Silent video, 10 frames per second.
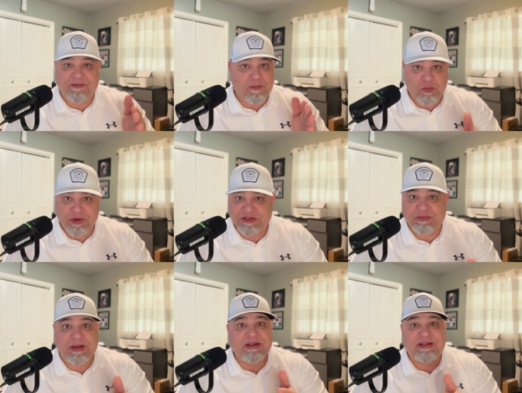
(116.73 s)
one
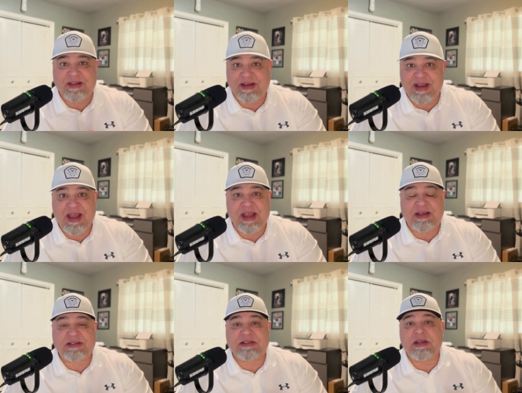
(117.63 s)
spin to the
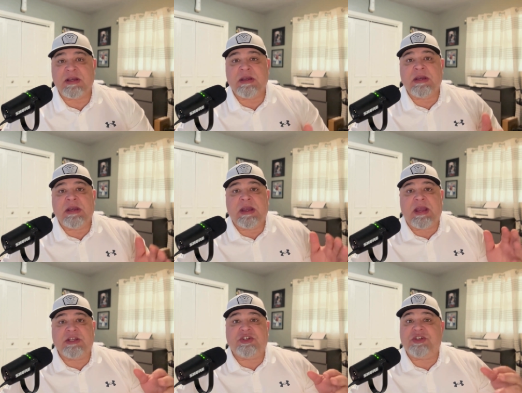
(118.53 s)
next
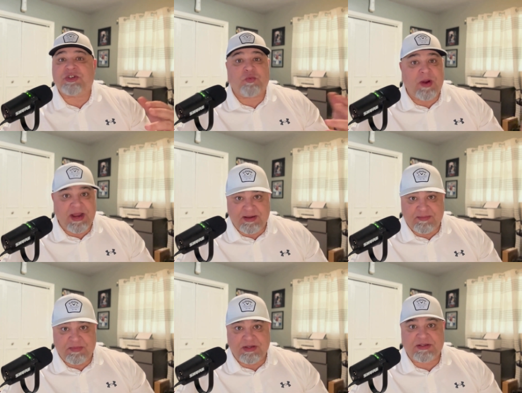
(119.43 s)
is just
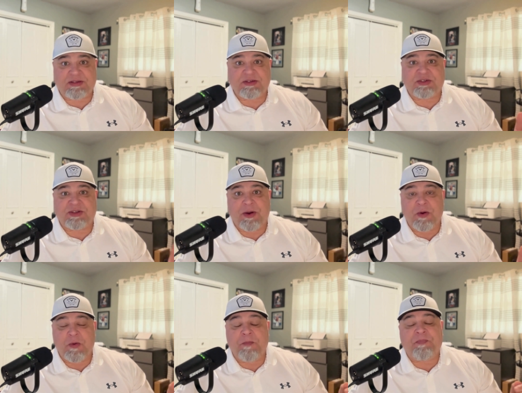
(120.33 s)
randomness.
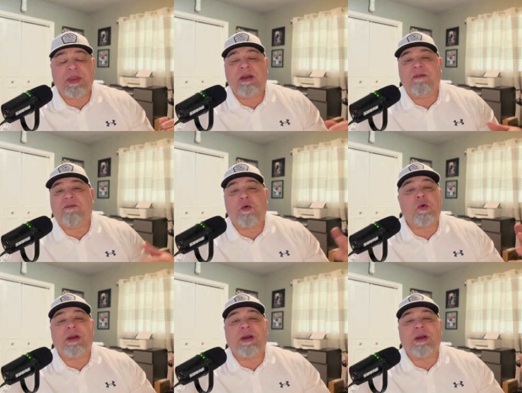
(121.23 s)
So for